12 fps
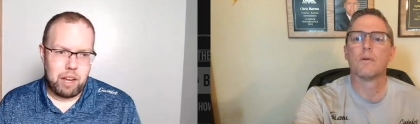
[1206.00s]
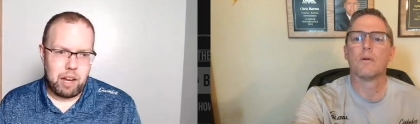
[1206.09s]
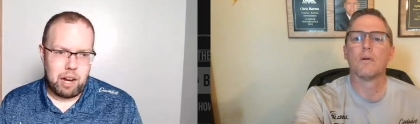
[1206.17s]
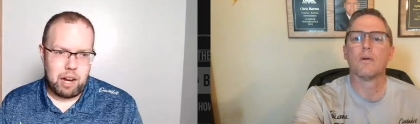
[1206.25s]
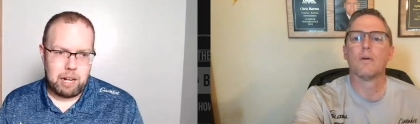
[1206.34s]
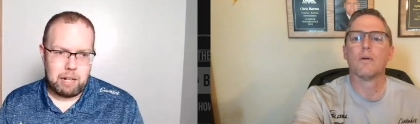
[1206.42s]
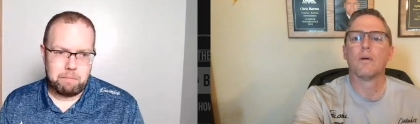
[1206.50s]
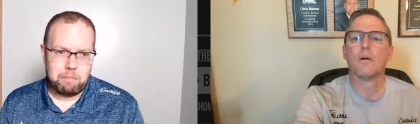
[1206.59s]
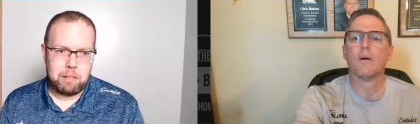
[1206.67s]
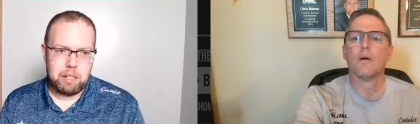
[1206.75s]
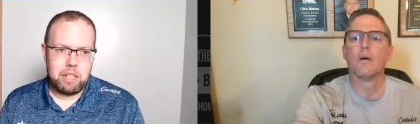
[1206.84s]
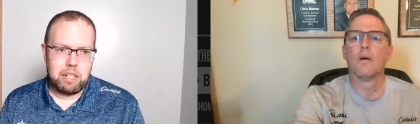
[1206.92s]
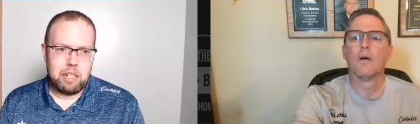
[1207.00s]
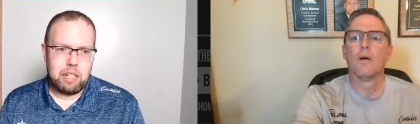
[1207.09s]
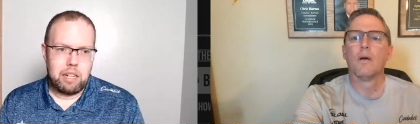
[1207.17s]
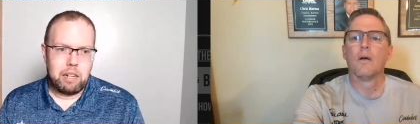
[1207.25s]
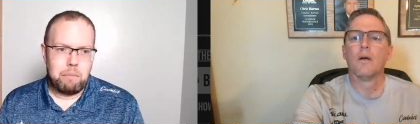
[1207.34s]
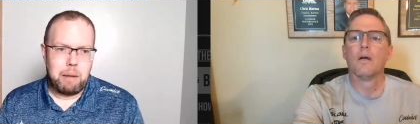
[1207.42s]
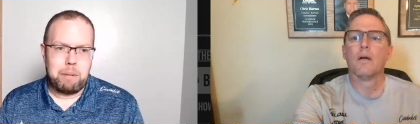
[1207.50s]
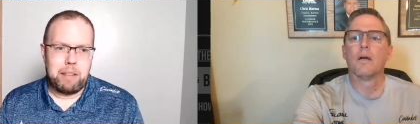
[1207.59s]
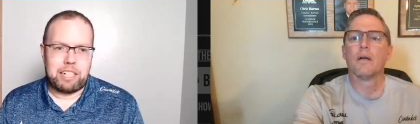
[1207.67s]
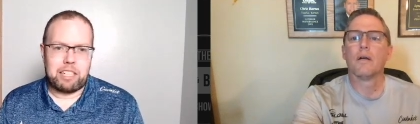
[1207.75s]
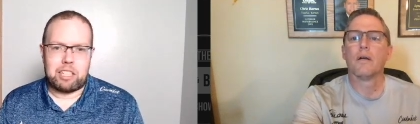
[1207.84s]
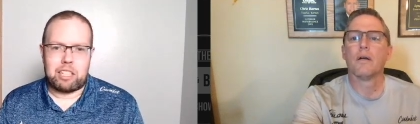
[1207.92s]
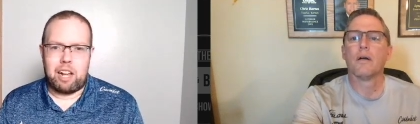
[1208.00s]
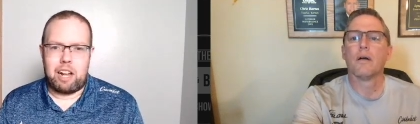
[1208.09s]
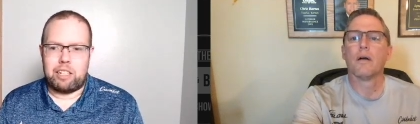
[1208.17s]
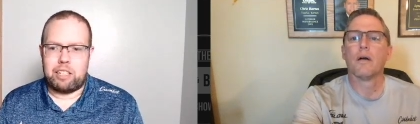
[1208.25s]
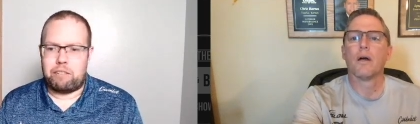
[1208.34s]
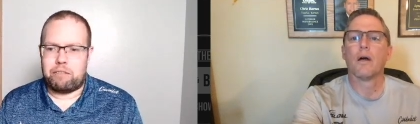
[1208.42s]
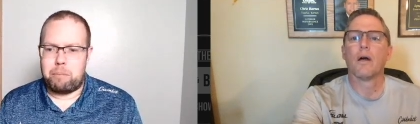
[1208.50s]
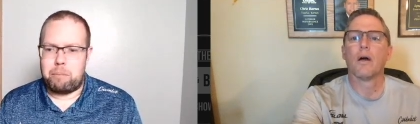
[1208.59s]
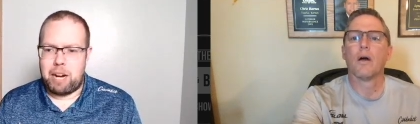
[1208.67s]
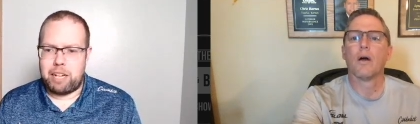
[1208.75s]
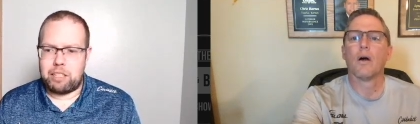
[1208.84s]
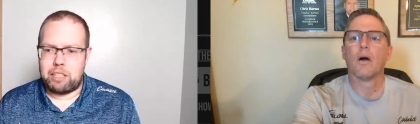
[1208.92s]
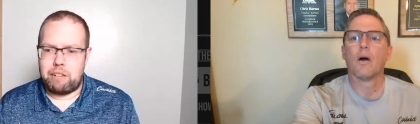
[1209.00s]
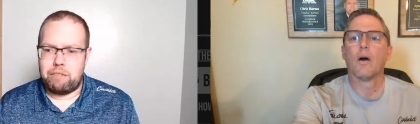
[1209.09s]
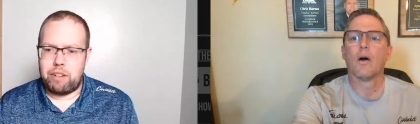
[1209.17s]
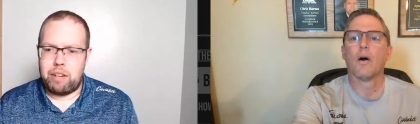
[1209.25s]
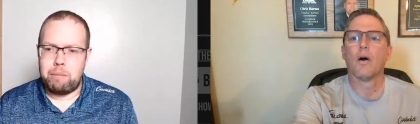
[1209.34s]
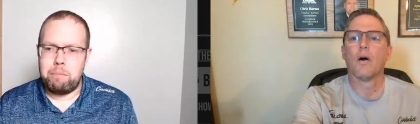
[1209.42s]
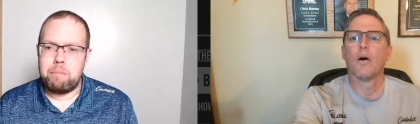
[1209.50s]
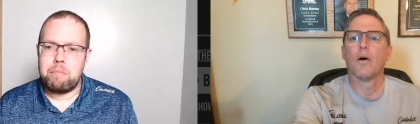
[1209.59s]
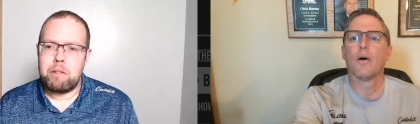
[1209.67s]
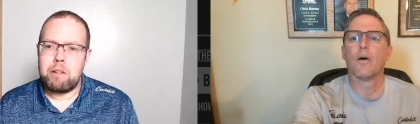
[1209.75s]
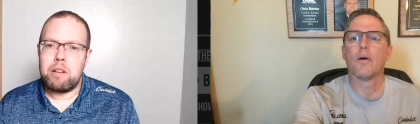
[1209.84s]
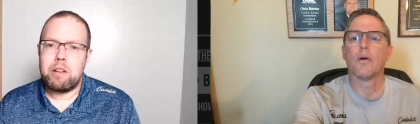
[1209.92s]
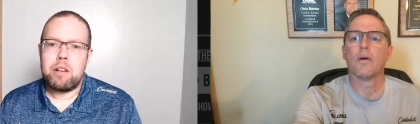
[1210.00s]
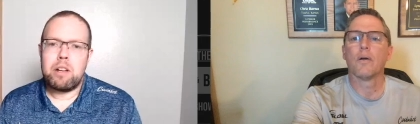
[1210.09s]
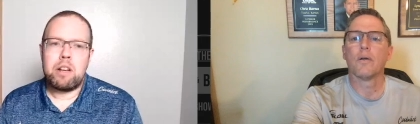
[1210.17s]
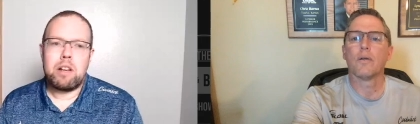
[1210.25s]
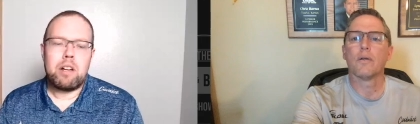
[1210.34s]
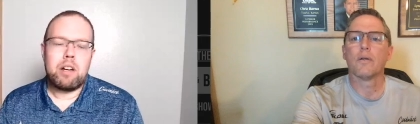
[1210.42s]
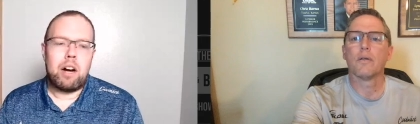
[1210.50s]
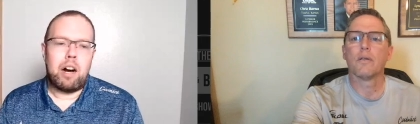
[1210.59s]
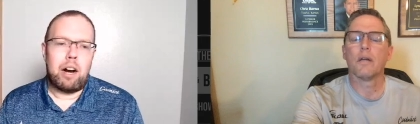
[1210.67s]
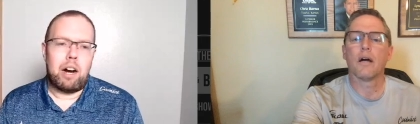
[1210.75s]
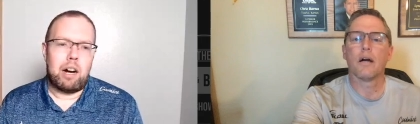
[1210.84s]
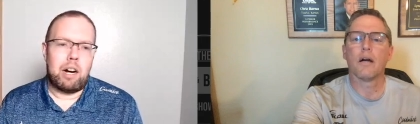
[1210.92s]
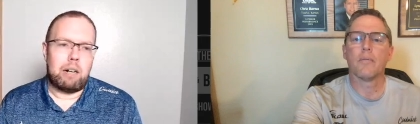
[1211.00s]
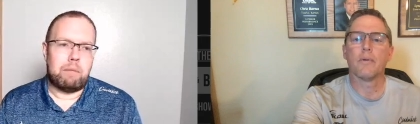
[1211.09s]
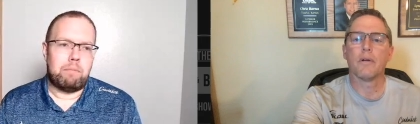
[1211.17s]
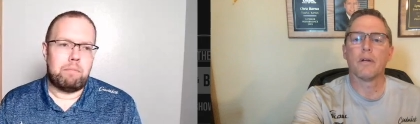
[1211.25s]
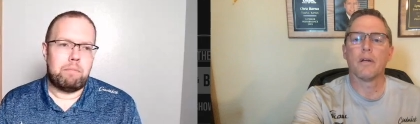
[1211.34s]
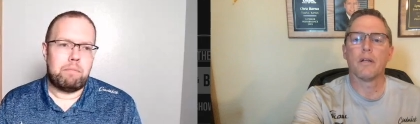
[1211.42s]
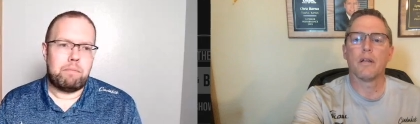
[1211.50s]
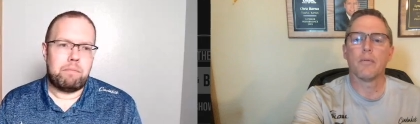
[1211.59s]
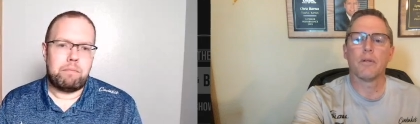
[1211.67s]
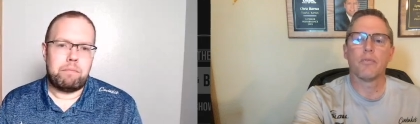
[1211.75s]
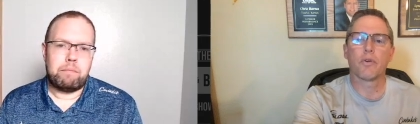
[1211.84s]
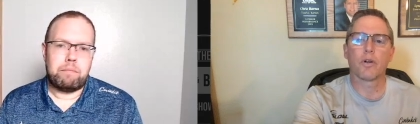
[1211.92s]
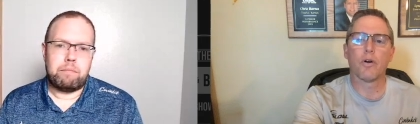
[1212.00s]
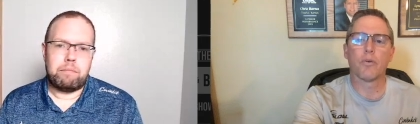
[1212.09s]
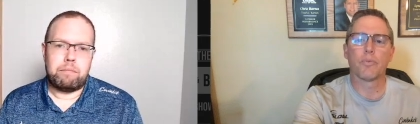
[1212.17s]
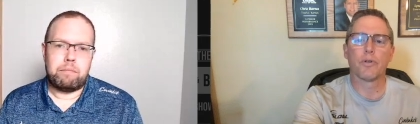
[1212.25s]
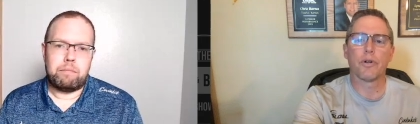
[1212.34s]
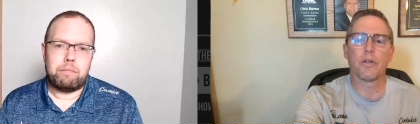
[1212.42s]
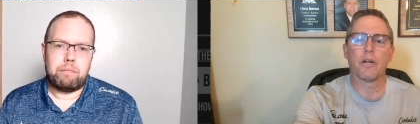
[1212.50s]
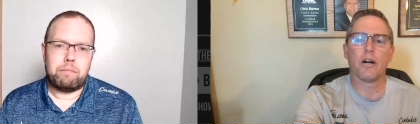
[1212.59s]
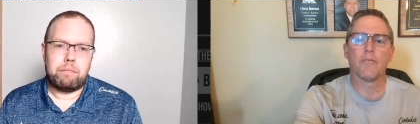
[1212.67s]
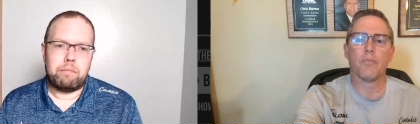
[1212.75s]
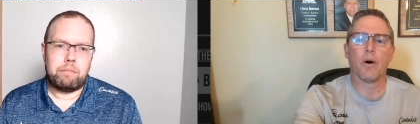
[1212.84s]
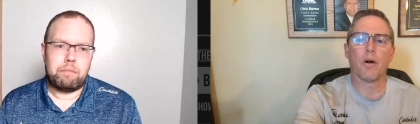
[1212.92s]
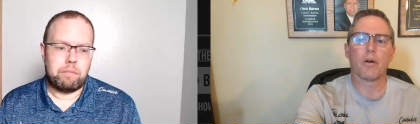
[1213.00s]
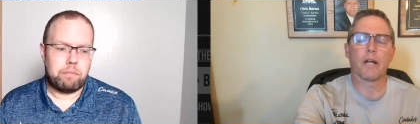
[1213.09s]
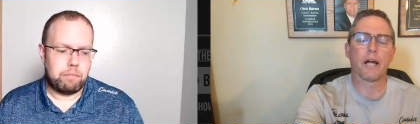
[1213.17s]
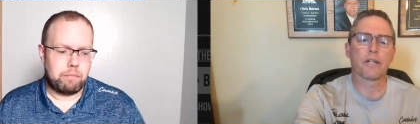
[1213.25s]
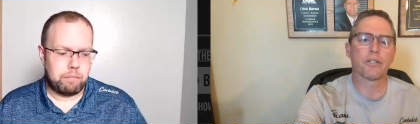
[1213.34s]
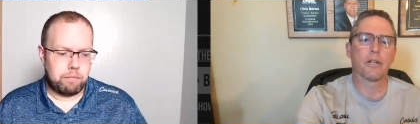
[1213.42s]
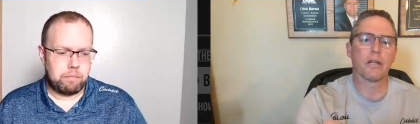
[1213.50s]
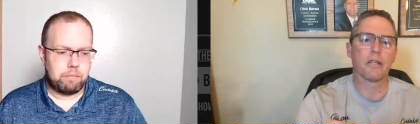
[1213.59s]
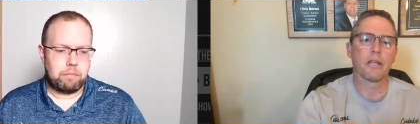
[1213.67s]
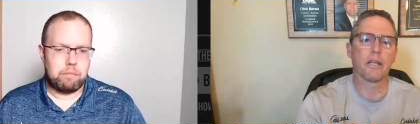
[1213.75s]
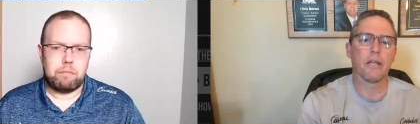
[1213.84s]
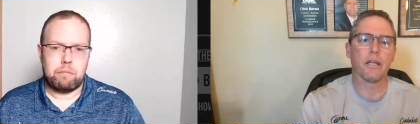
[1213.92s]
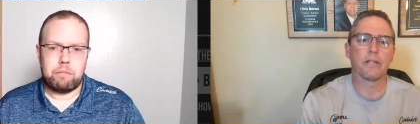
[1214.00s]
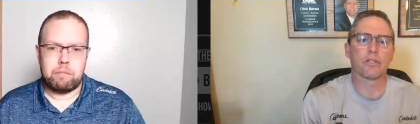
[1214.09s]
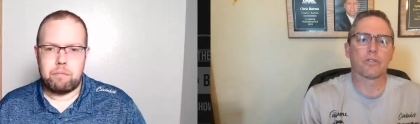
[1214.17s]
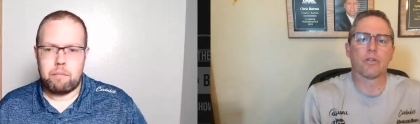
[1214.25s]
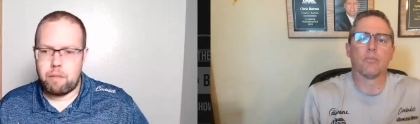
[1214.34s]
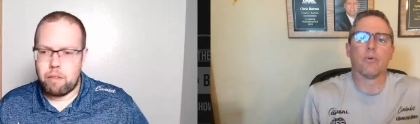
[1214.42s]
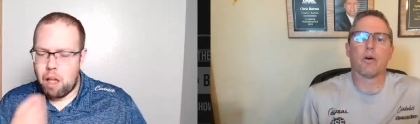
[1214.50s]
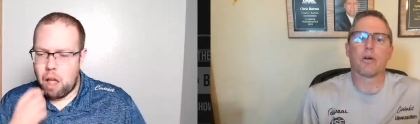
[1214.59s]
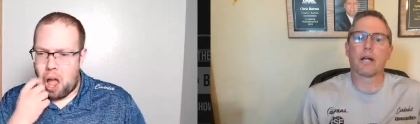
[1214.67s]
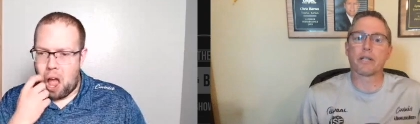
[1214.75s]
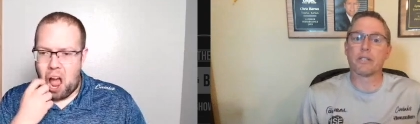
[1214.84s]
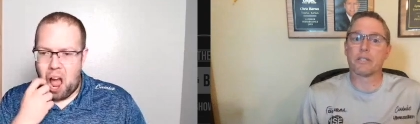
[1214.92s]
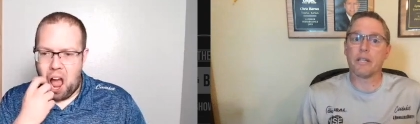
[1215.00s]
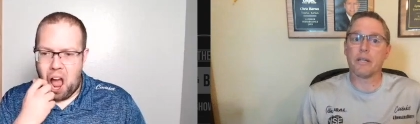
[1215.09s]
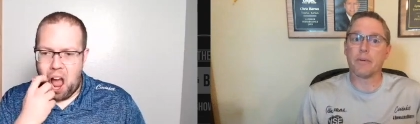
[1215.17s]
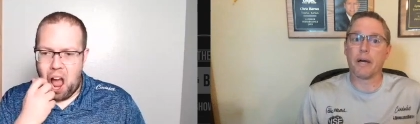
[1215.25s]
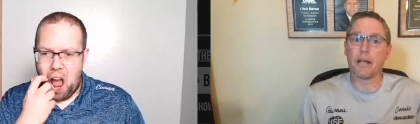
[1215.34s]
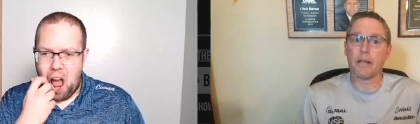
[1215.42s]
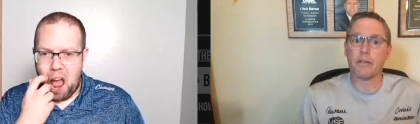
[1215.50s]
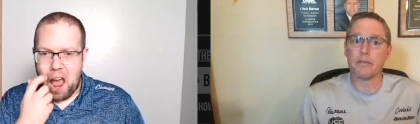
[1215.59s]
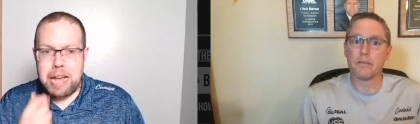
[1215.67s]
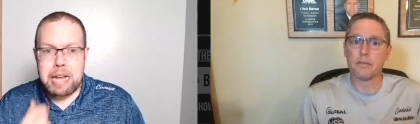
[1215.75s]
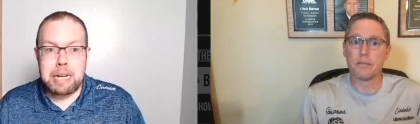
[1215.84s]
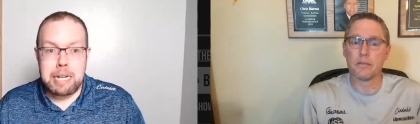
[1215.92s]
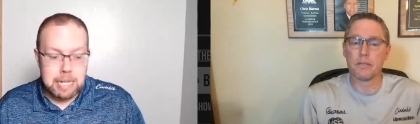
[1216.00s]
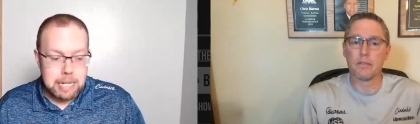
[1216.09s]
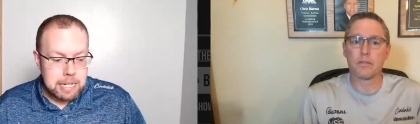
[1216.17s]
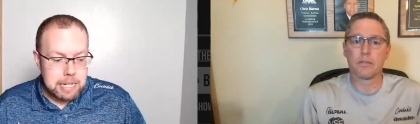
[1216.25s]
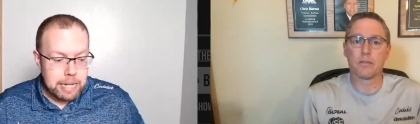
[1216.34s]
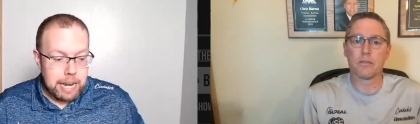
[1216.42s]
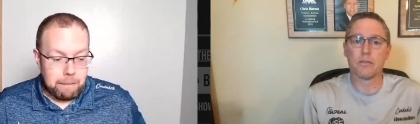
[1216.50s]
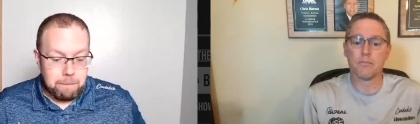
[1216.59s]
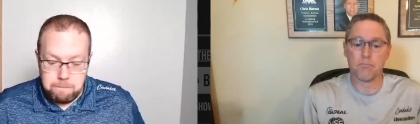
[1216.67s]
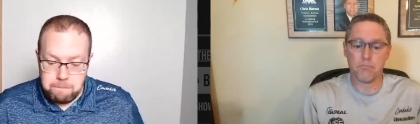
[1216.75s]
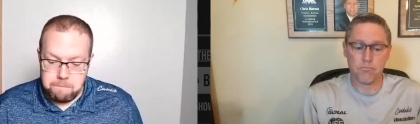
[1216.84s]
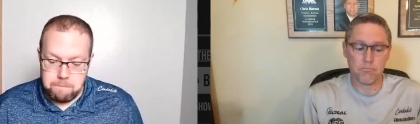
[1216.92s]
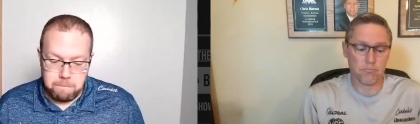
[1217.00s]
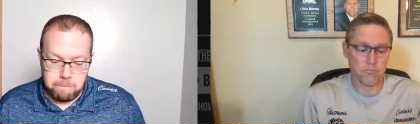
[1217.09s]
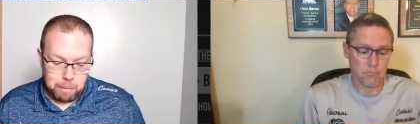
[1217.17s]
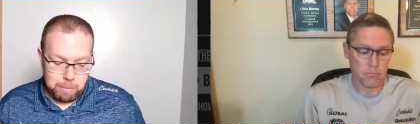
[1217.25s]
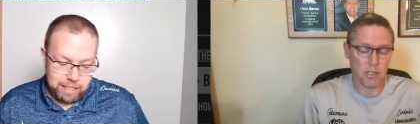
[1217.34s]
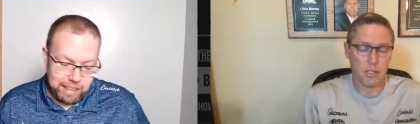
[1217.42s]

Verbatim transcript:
Speaker 1: um, maybe that's a slightly different mindset for him. Yeah. Um,
Speaker 2: I mean, if we're going purely off bar reaction, I think he has as good a bar reaction as anybody.
Speaker 1: Yeah. I mean,